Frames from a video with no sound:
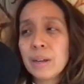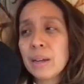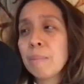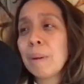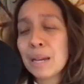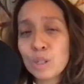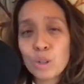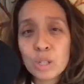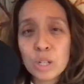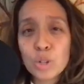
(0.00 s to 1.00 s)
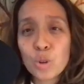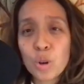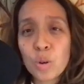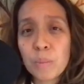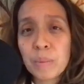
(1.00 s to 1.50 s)
Imposter
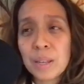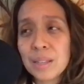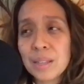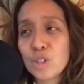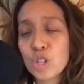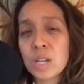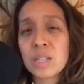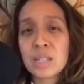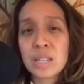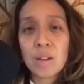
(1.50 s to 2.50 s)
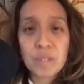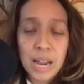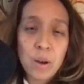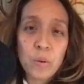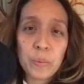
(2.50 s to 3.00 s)
syndrome is just self
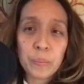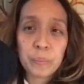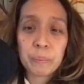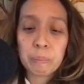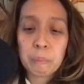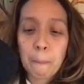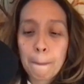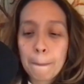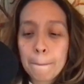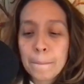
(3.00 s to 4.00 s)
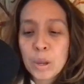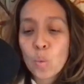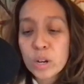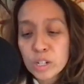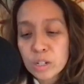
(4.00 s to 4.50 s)
doubt,
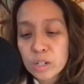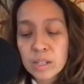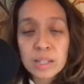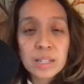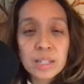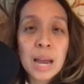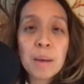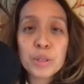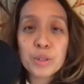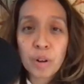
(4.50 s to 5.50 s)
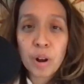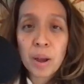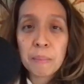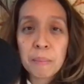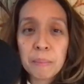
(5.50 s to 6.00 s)
which stems
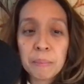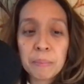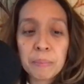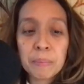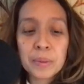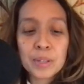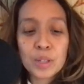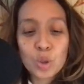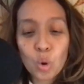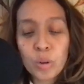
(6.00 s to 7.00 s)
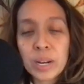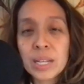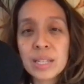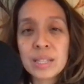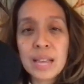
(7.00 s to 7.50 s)
from
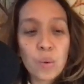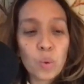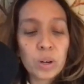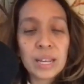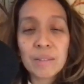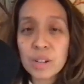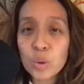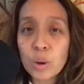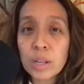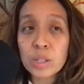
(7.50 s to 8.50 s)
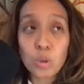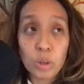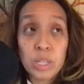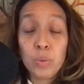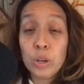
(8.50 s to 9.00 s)
stories that were given to us,
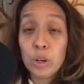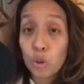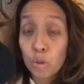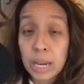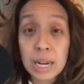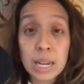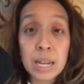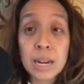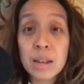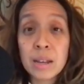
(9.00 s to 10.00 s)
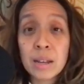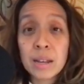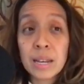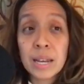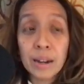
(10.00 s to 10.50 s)
stories that we created
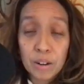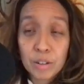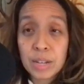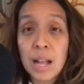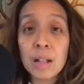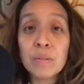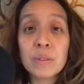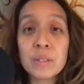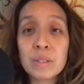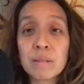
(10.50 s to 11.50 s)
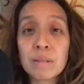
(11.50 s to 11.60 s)
in ourselves,